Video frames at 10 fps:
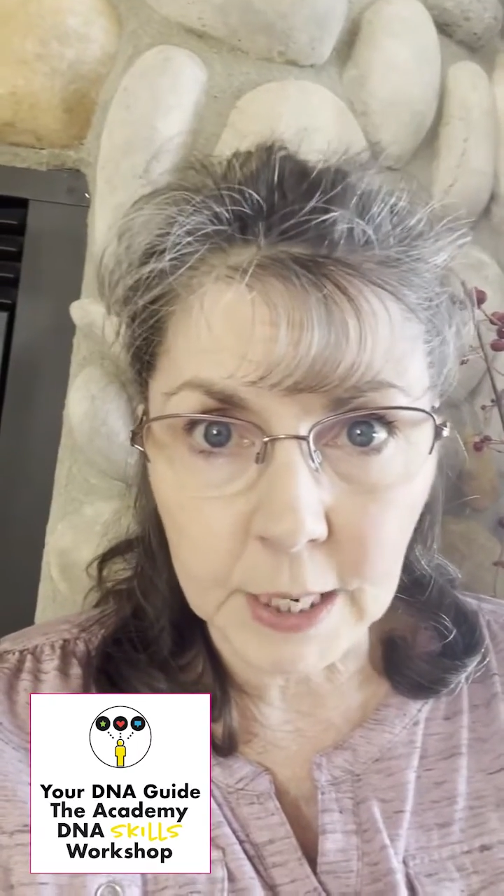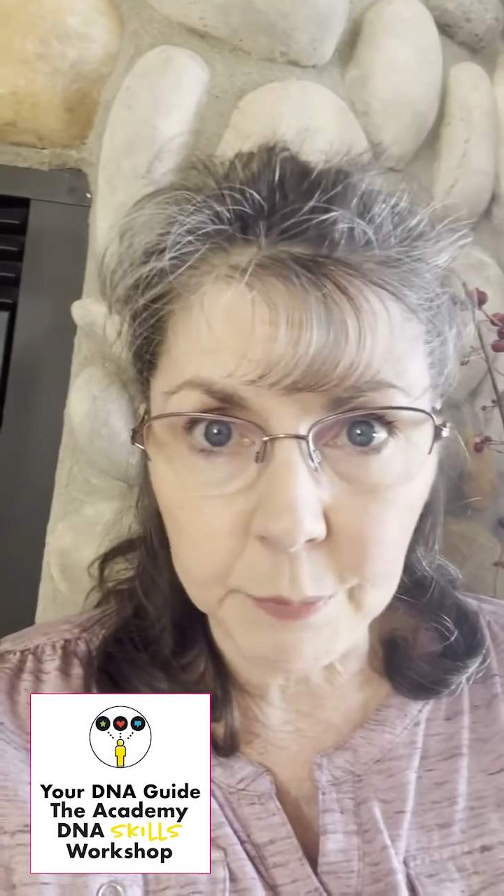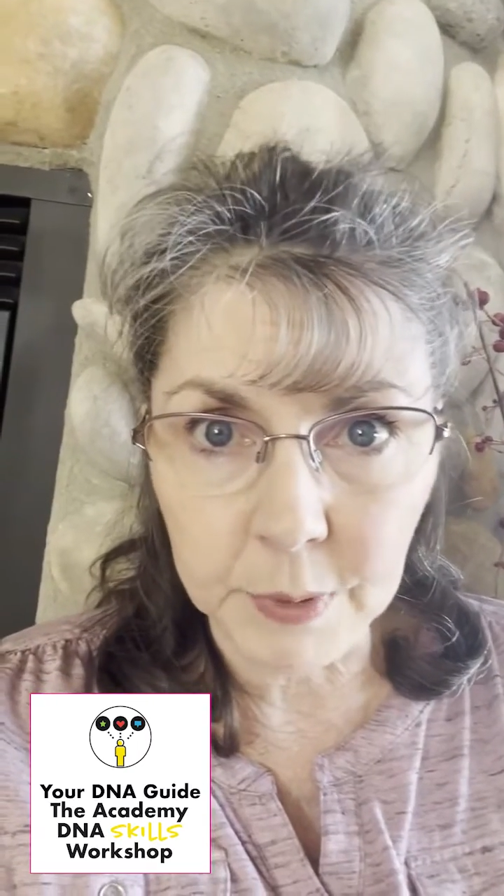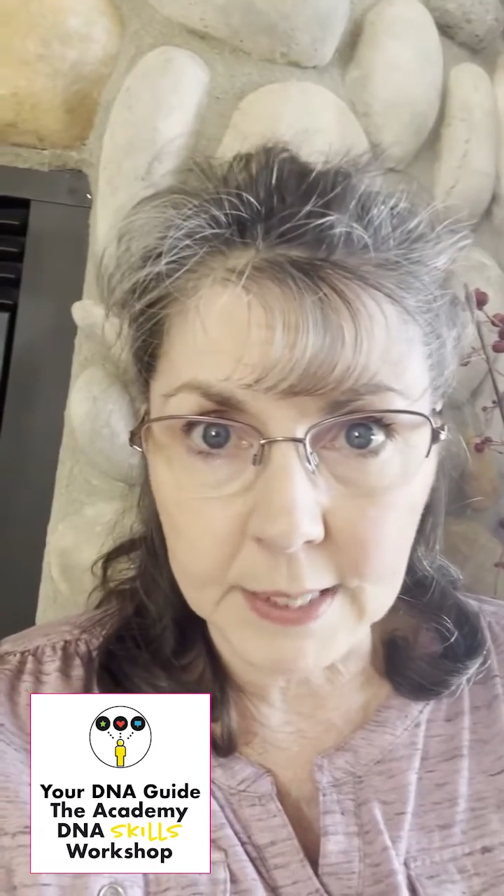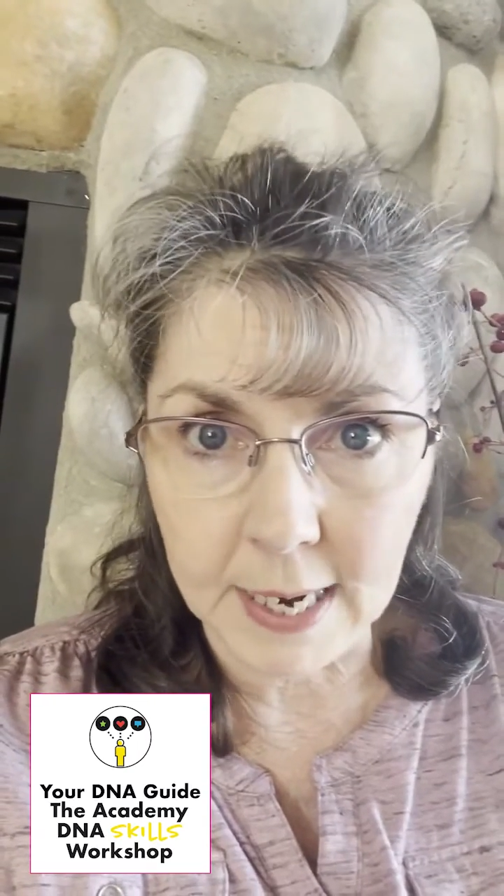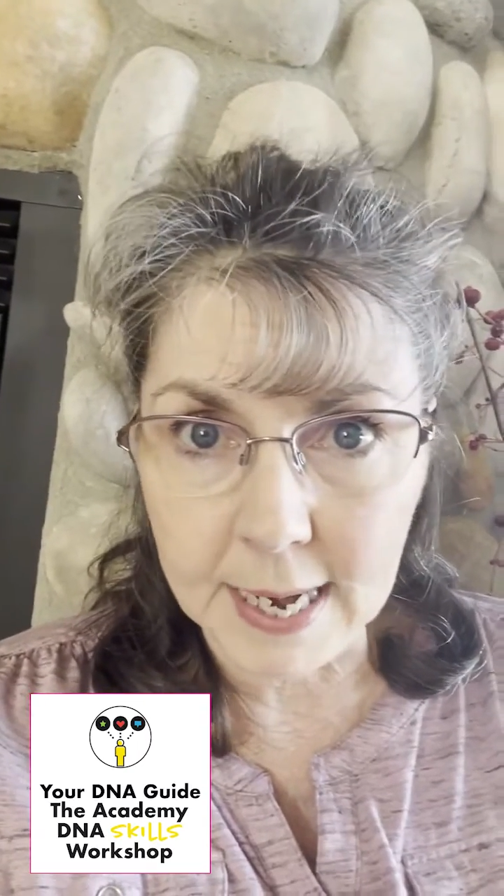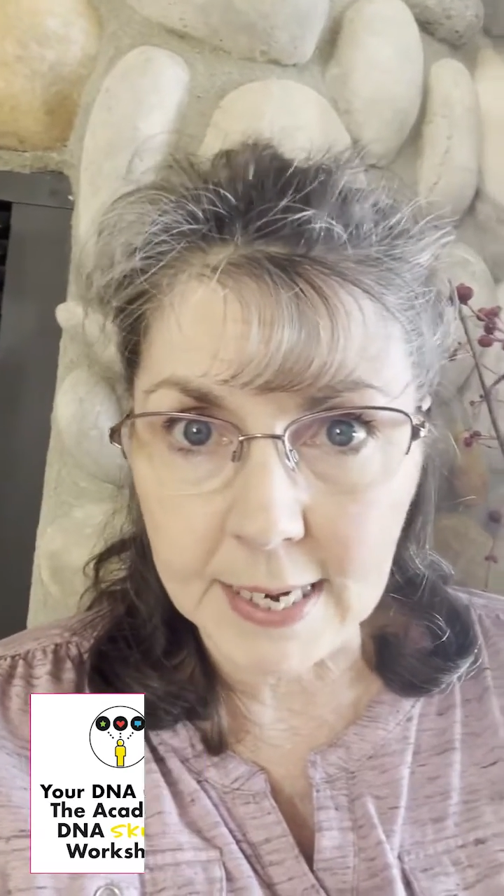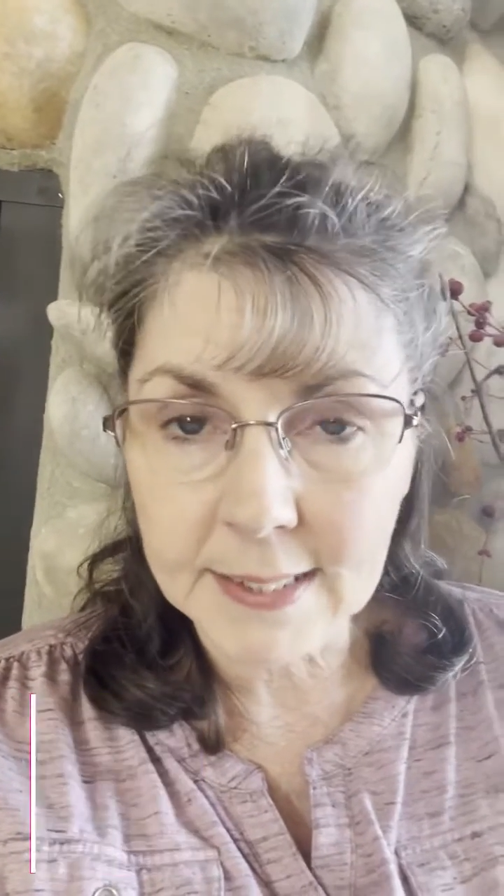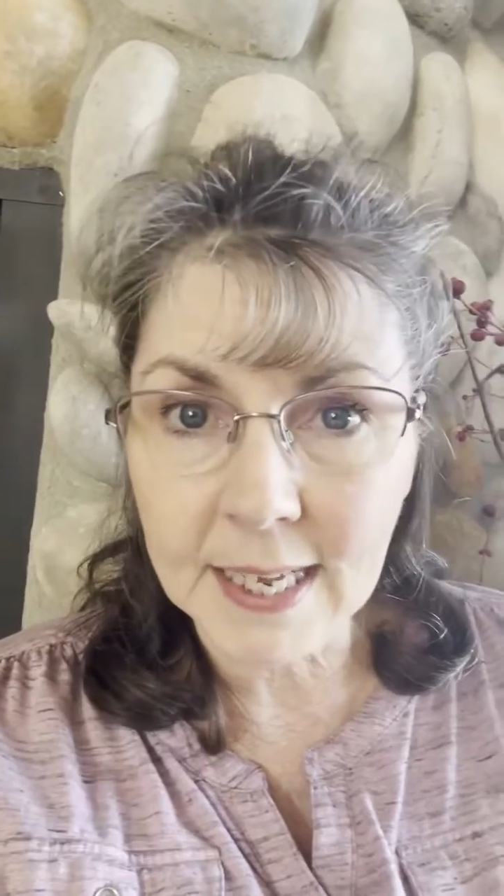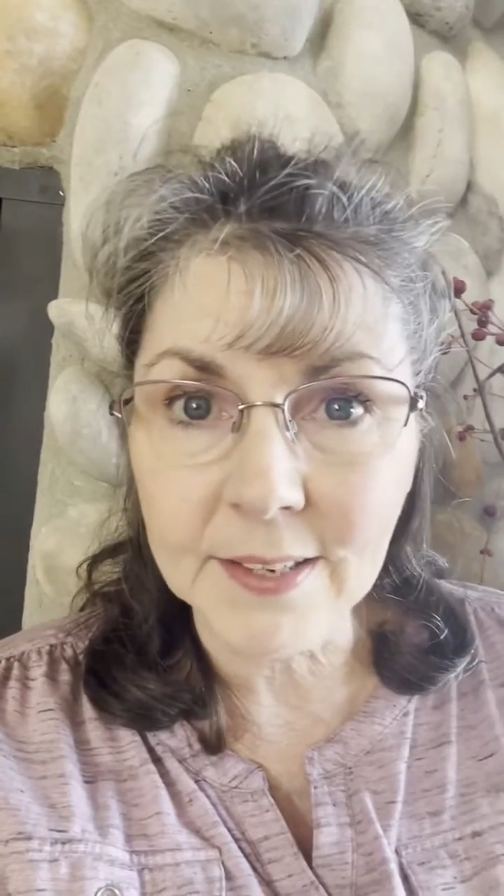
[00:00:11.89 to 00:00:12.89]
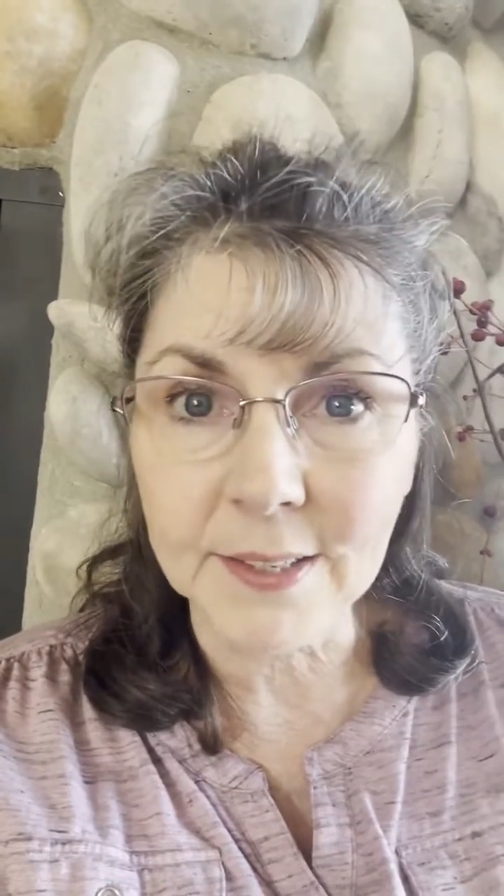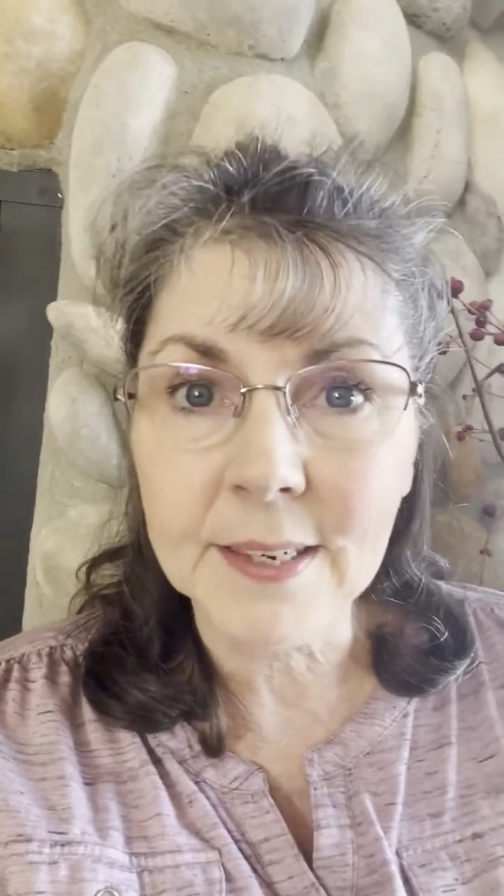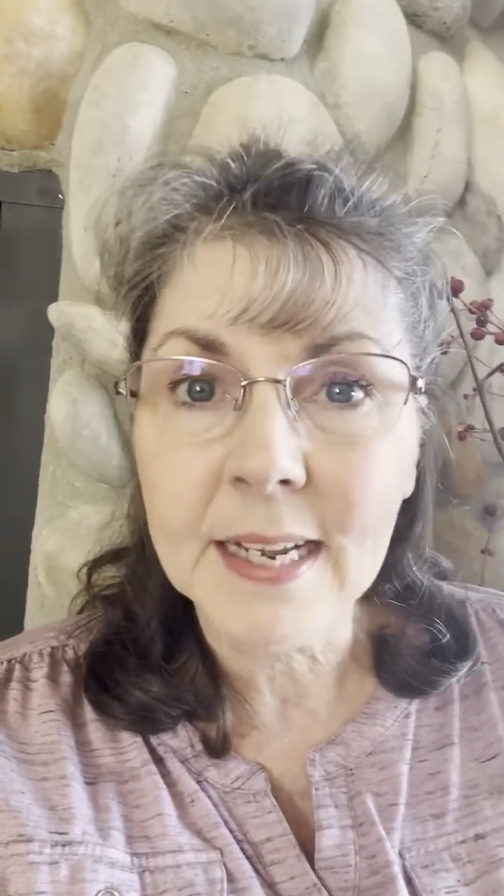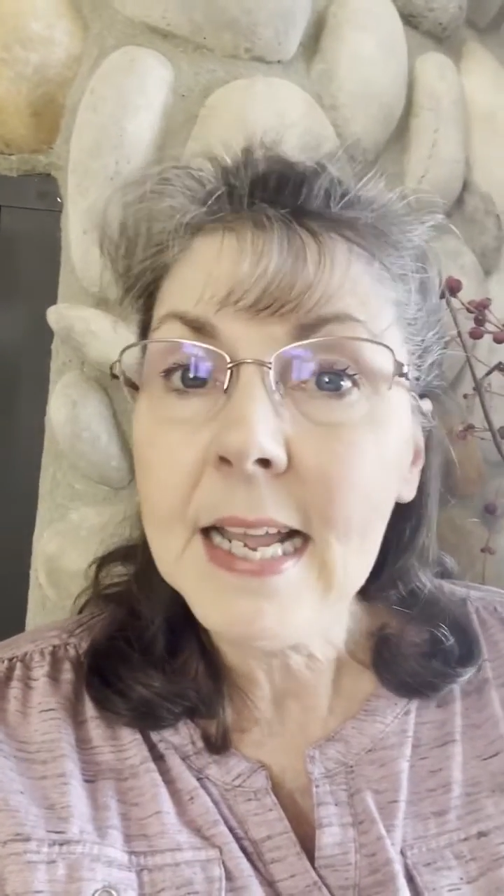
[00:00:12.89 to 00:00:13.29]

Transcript: up with Diahan Southard.